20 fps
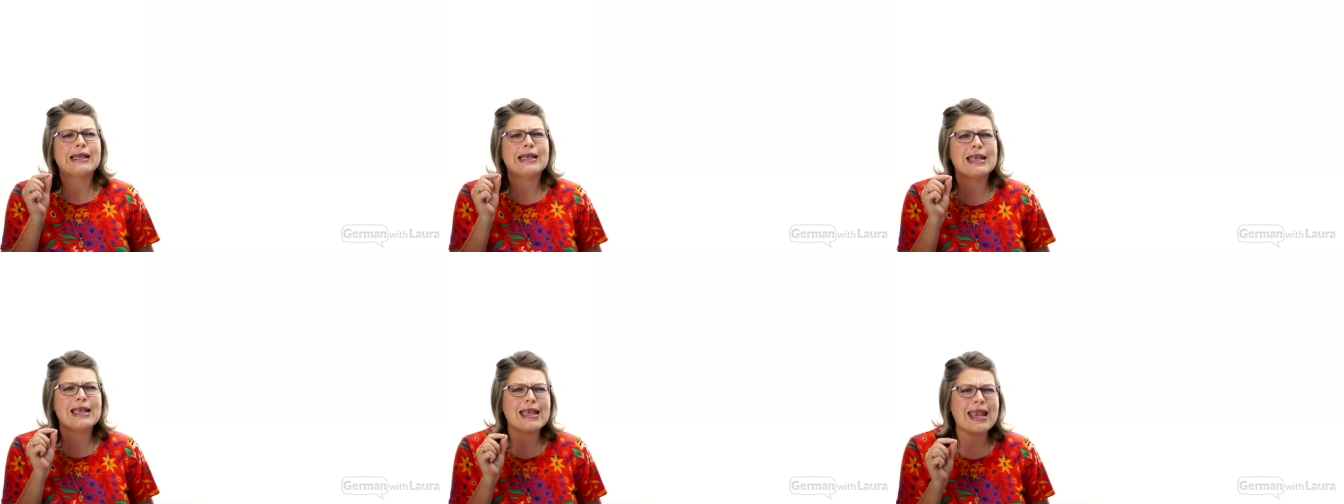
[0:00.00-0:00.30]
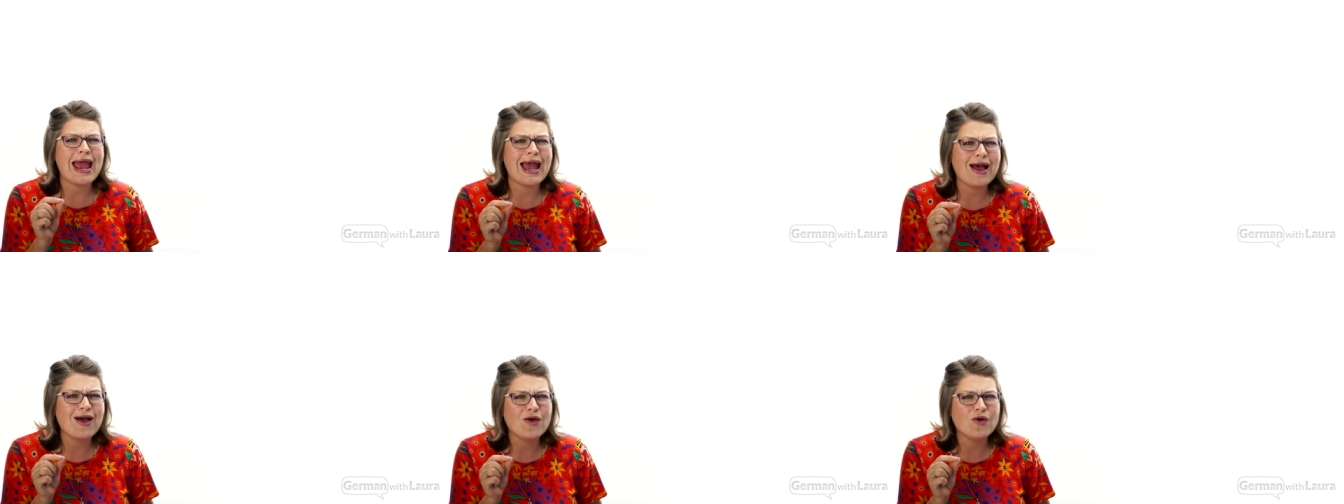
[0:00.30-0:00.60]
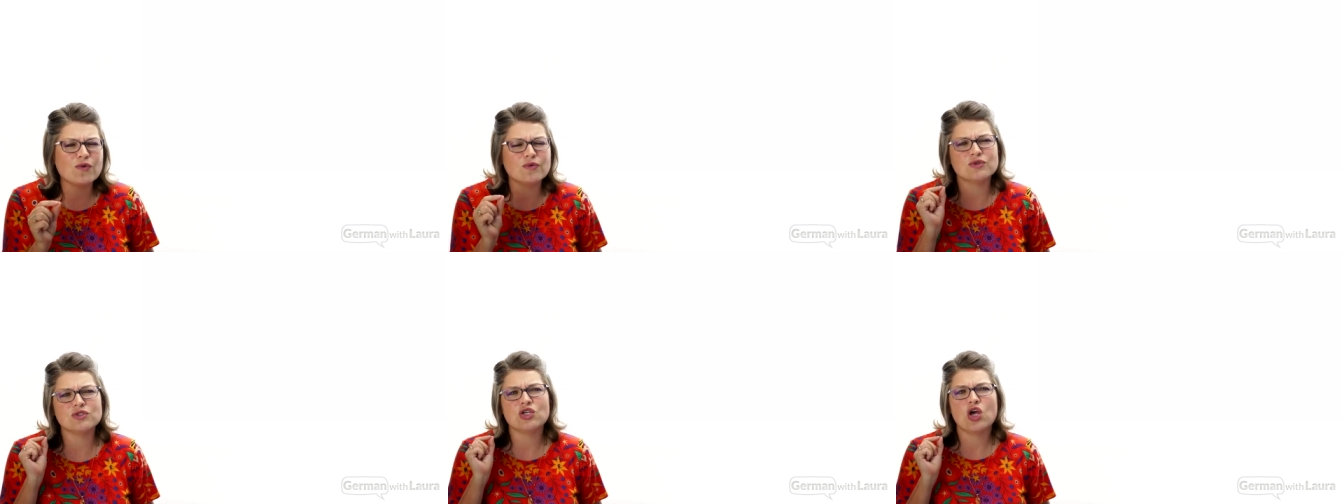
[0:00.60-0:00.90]

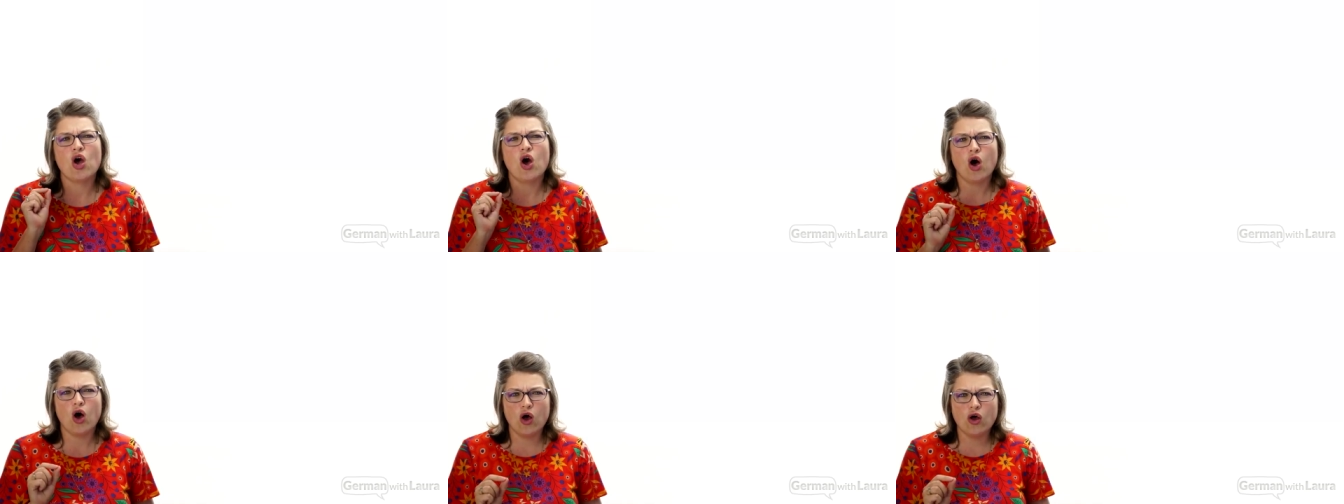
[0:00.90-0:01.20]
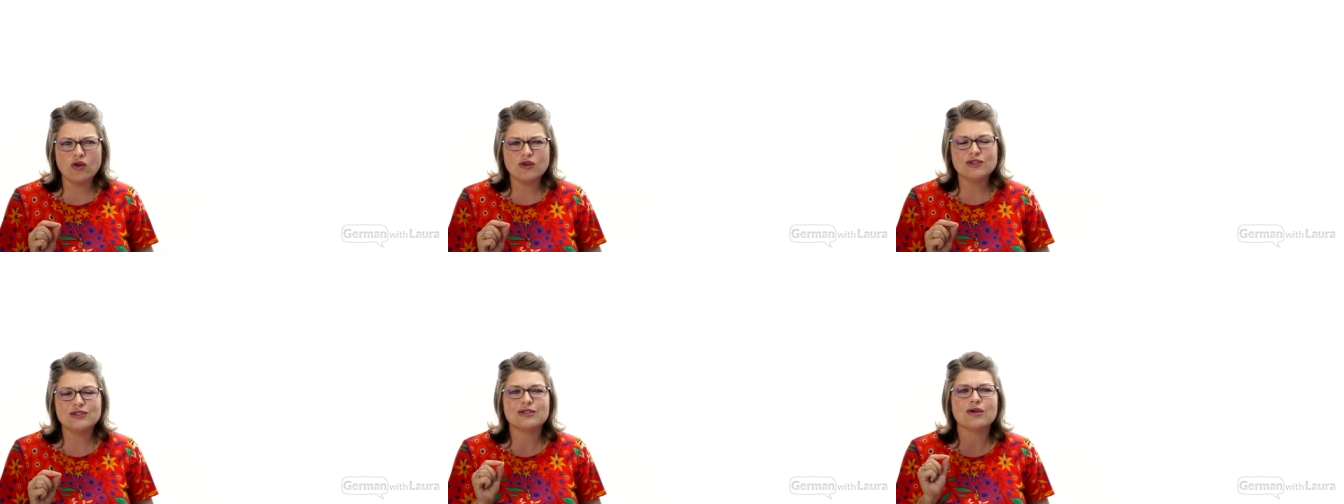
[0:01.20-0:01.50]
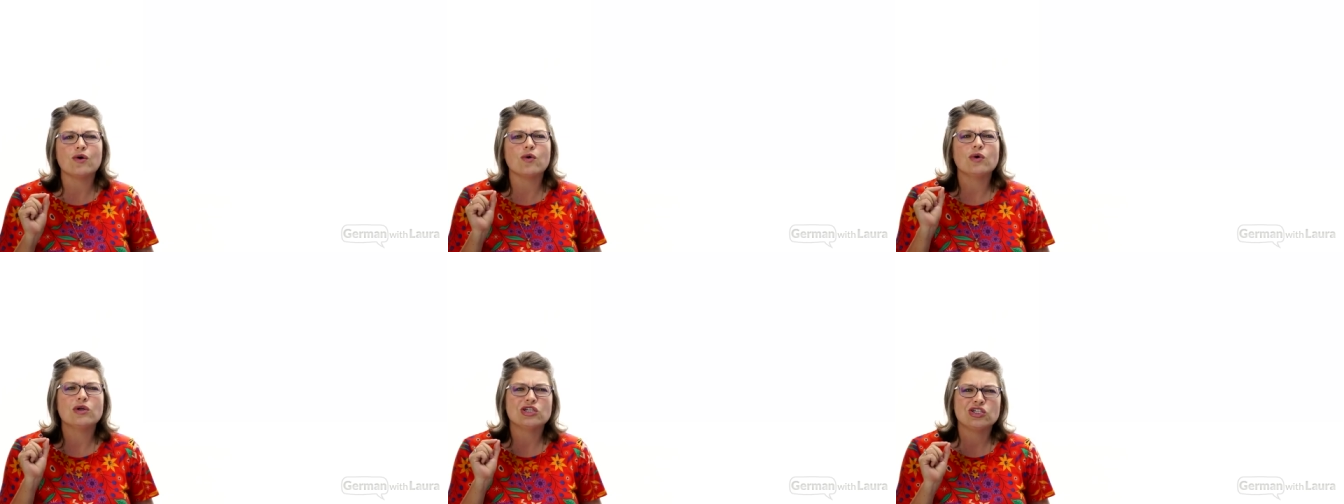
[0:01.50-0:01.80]
nouns
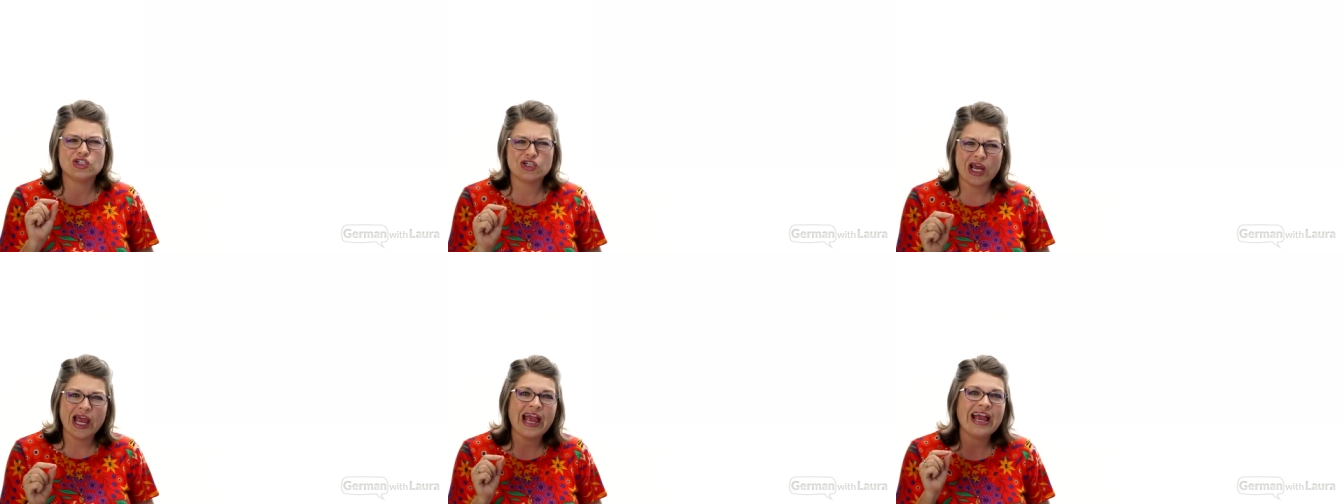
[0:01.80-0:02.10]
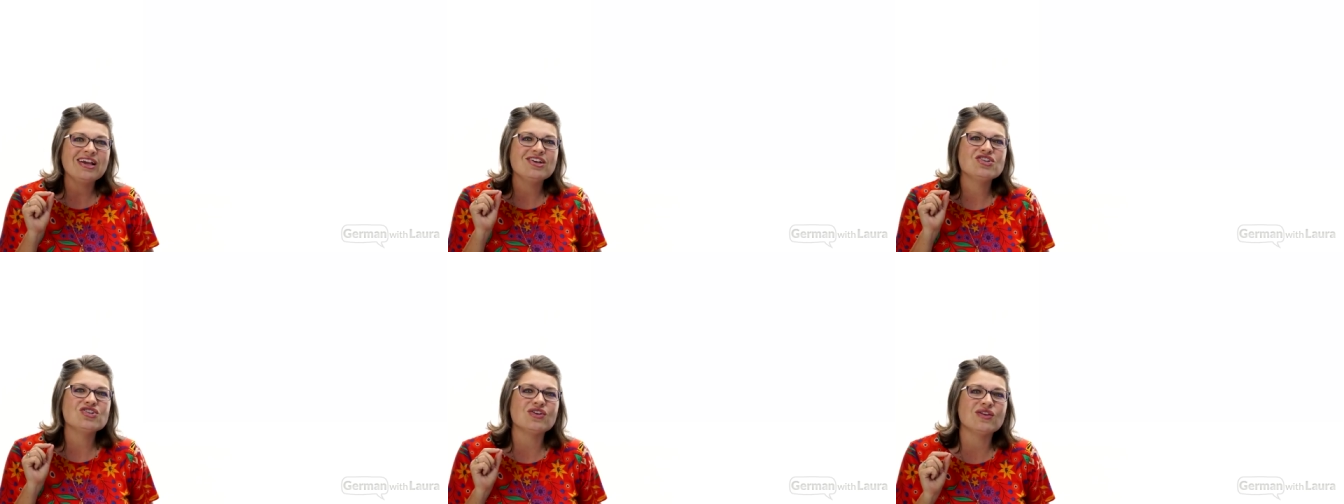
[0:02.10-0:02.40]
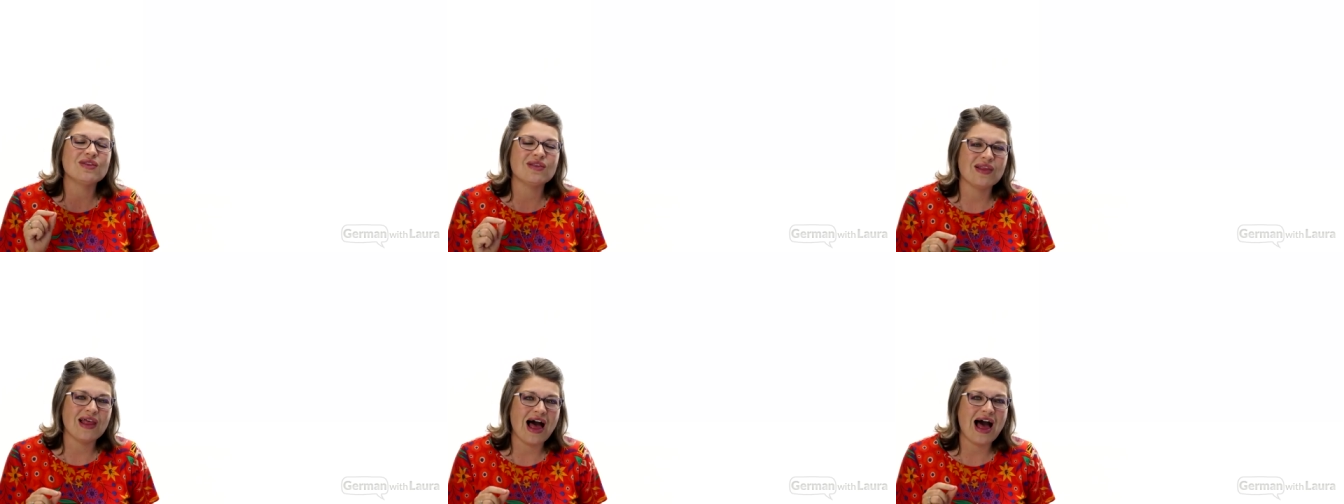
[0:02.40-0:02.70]
also change
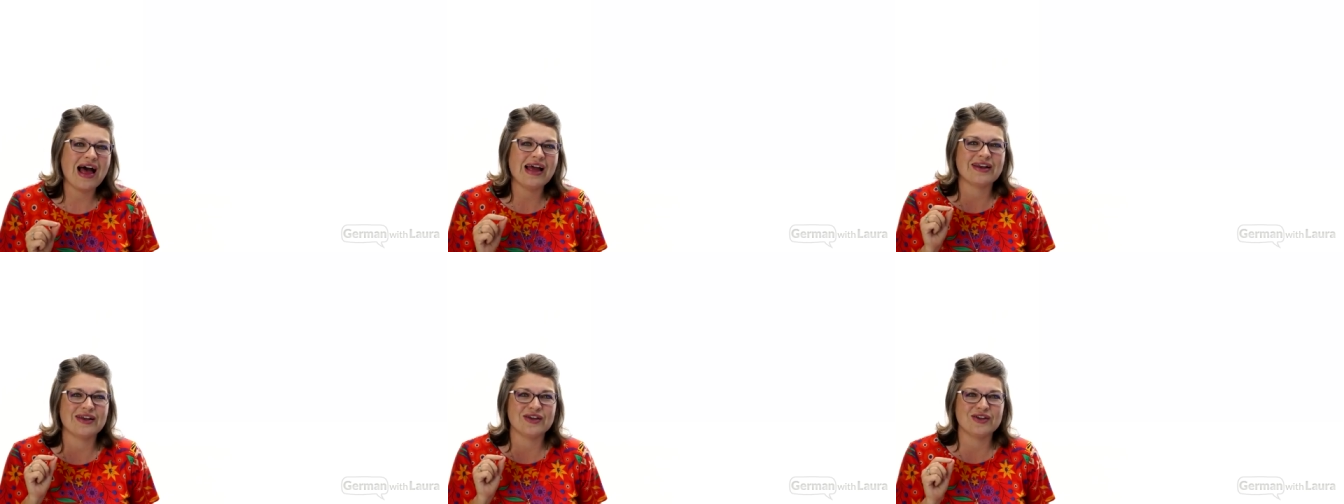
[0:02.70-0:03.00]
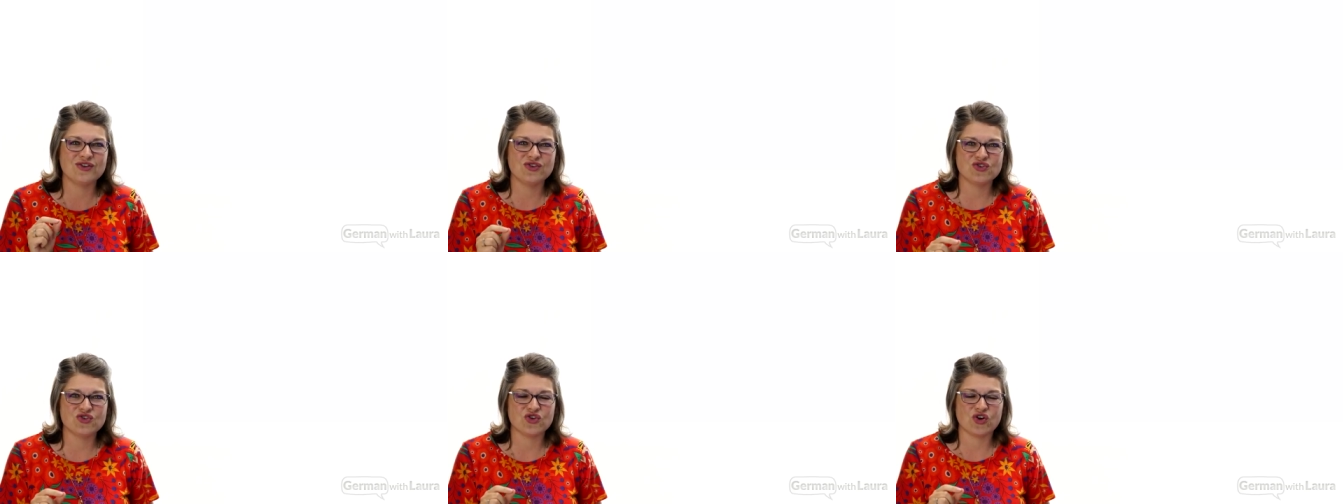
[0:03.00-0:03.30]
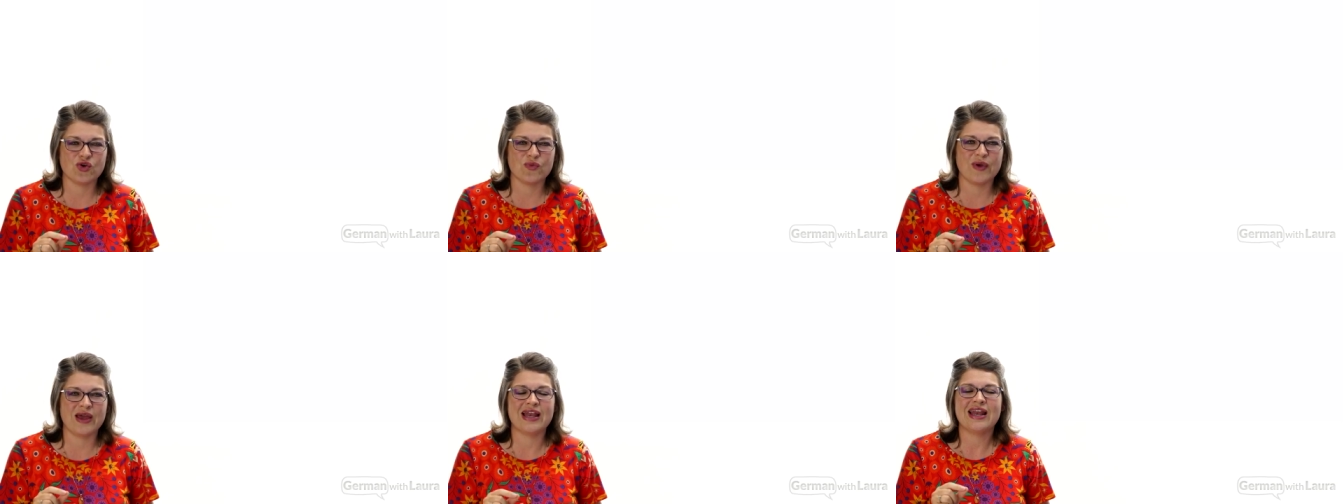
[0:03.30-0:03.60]
a lot in
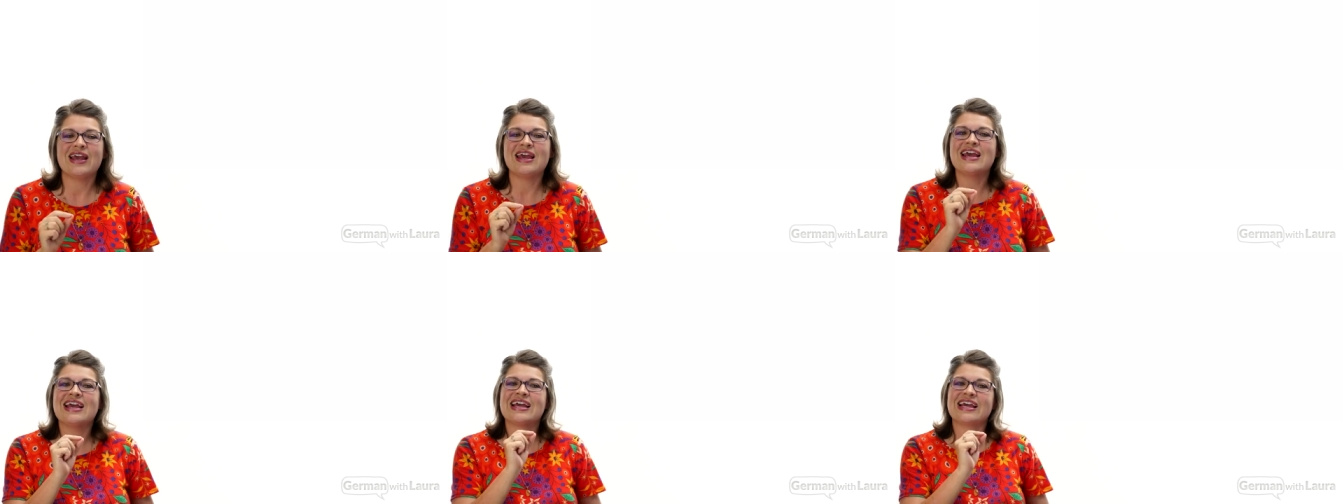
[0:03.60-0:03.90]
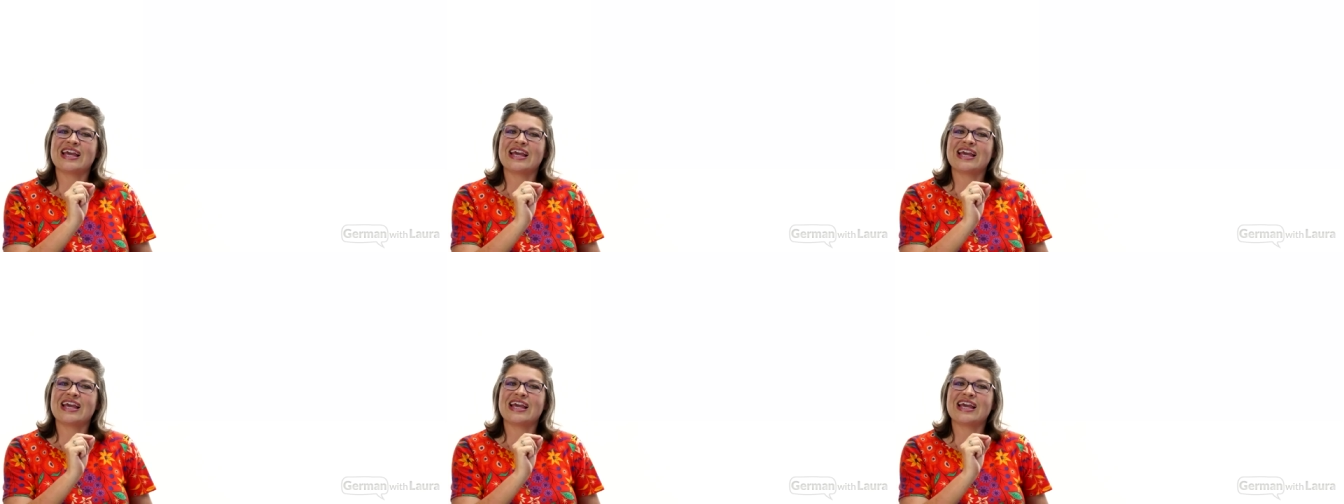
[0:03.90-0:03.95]
German.